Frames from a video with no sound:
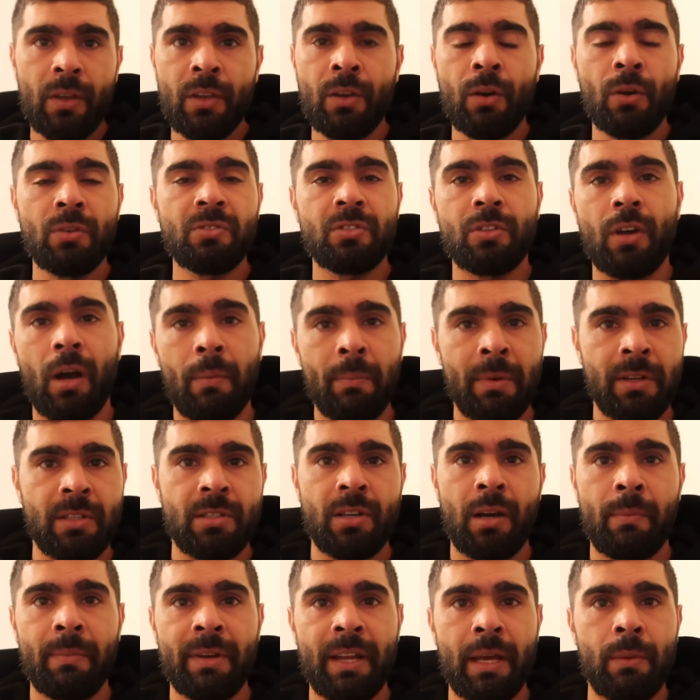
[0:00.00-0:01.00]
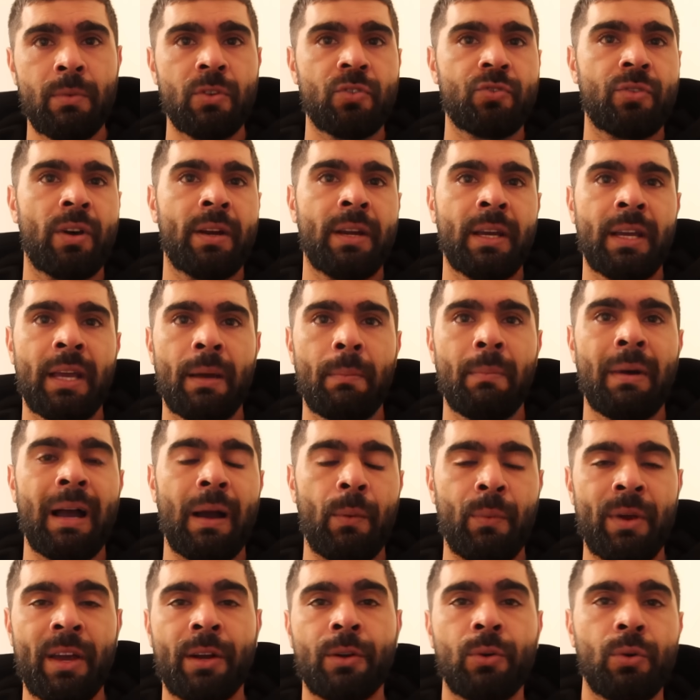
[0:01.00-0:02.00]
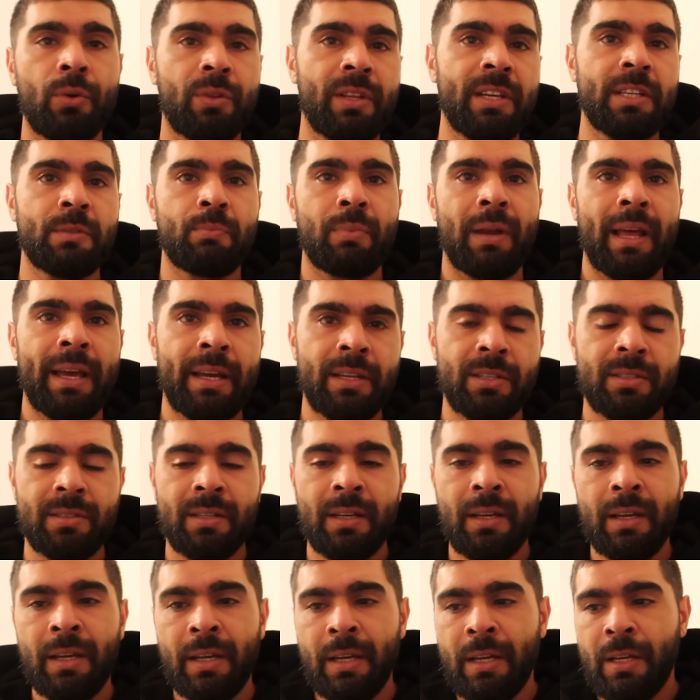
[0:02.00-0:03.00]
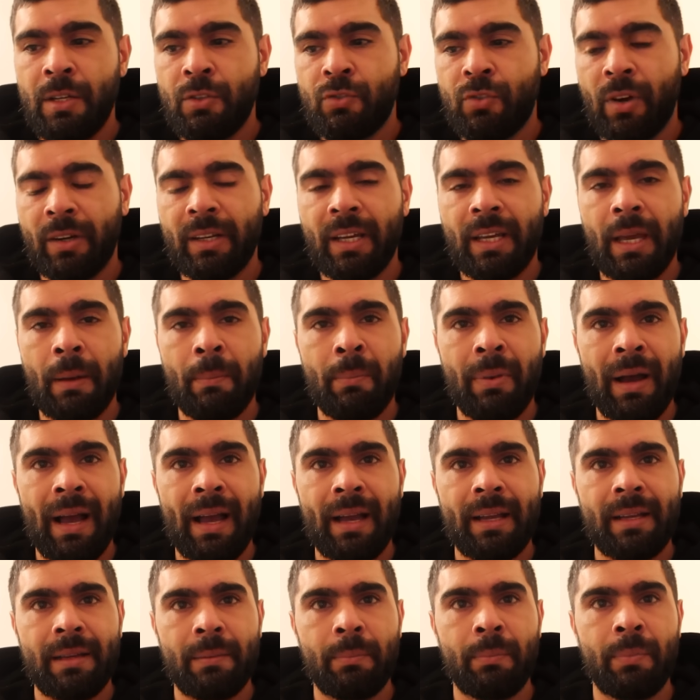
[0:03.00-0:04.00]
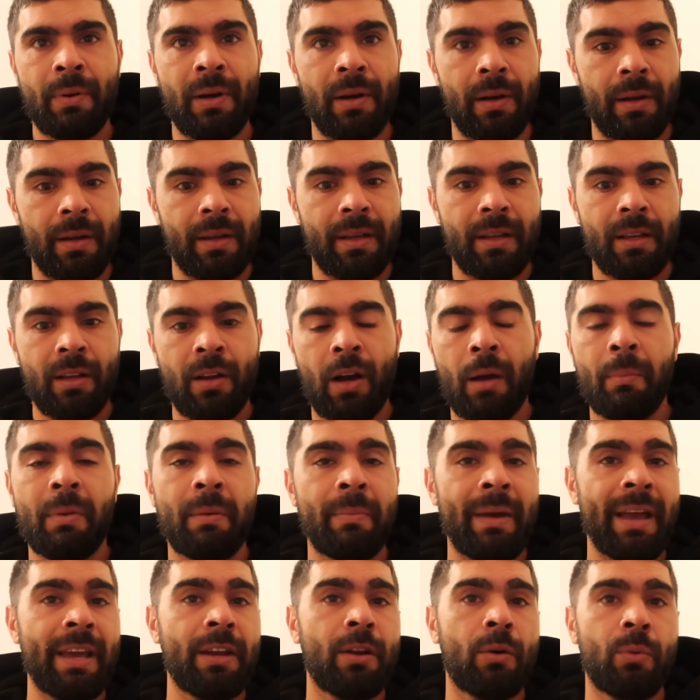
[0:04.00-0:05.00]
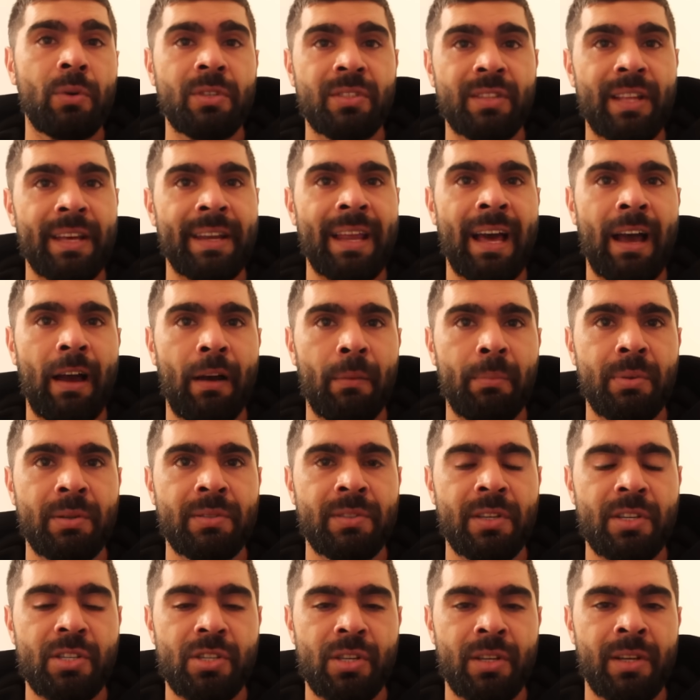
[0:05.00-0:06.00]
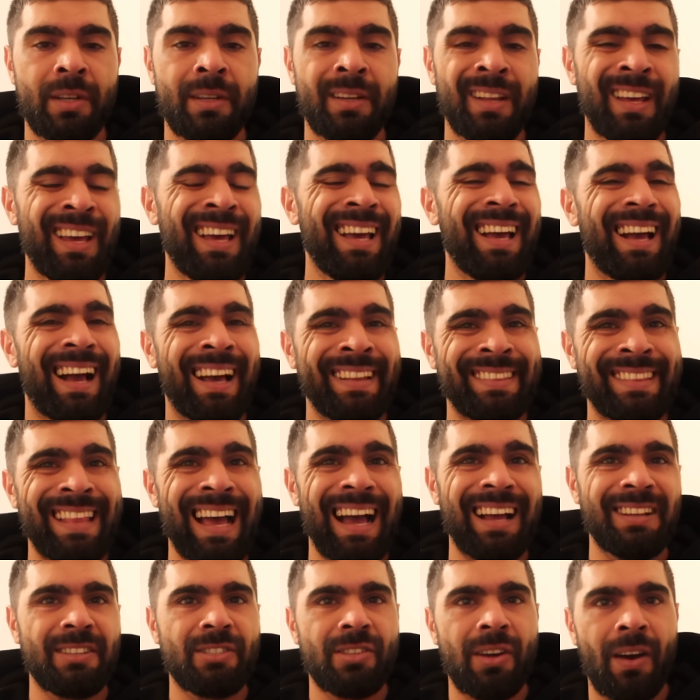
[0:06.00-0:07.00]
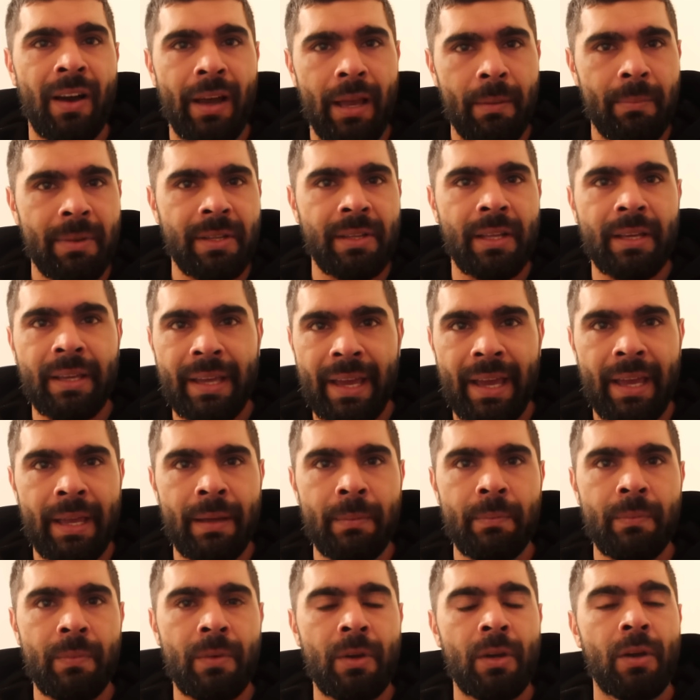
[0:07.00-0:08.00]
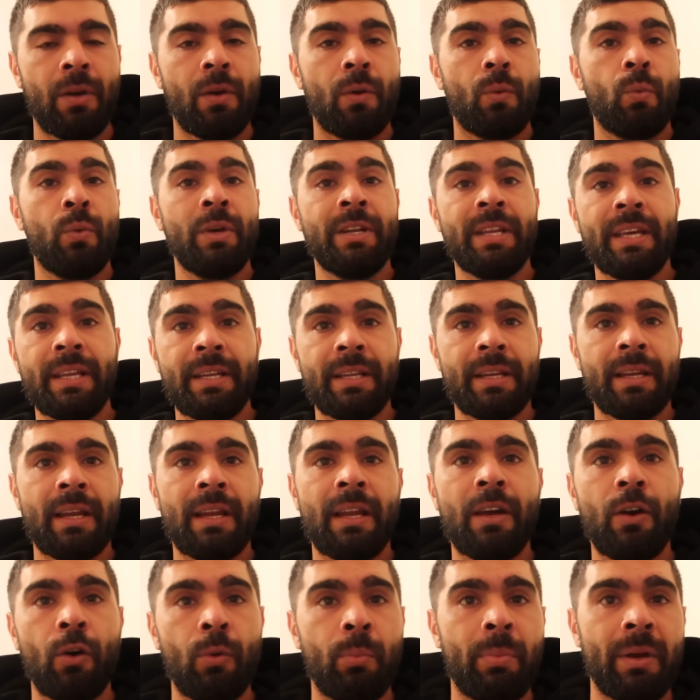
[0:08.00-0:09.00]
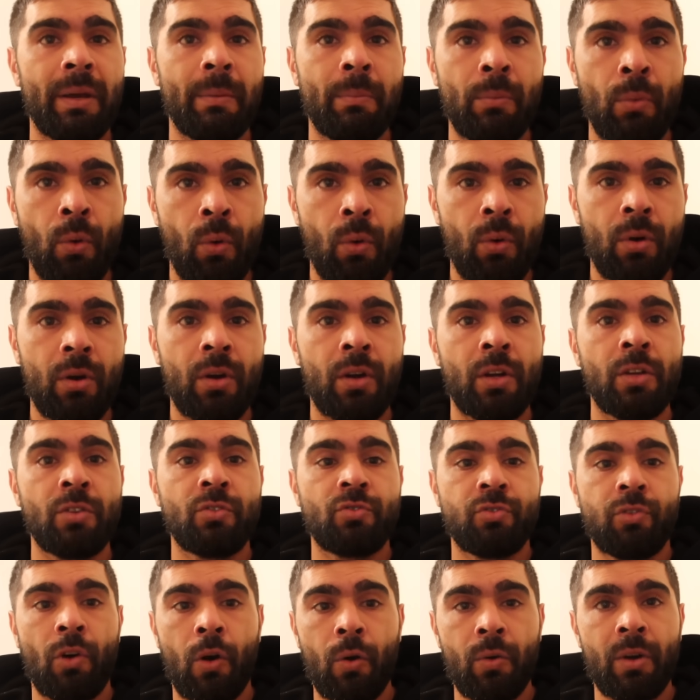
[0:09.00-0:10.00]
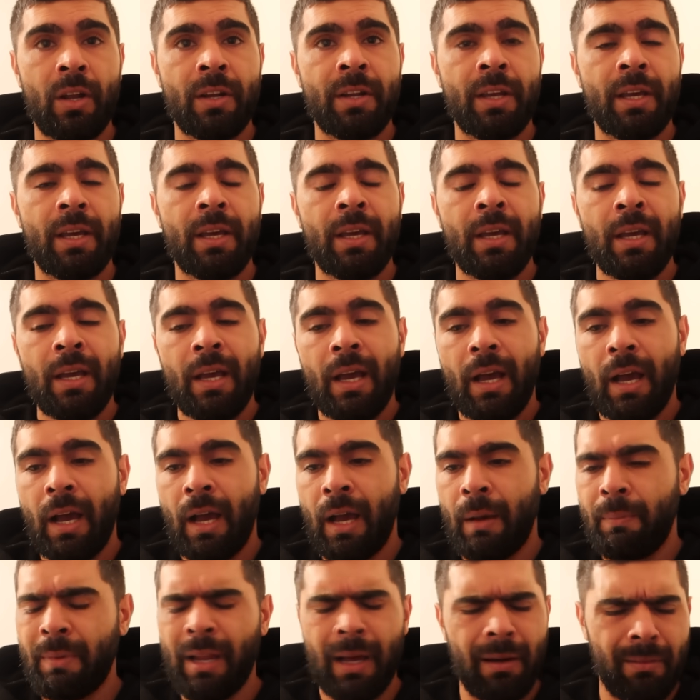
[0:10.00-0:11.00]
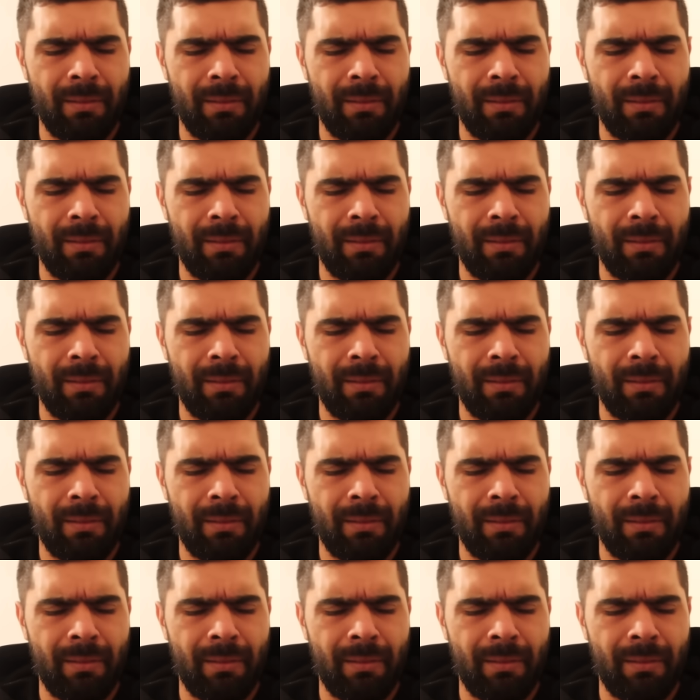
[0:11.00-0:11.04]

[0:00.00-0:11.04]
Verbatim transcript: You know, Scott McTominay was trying to get back. We had all these players trying to get back, but Kobbie Mainoo was then out of position. And at that time in the game, we needed a little bit more control on it. Um,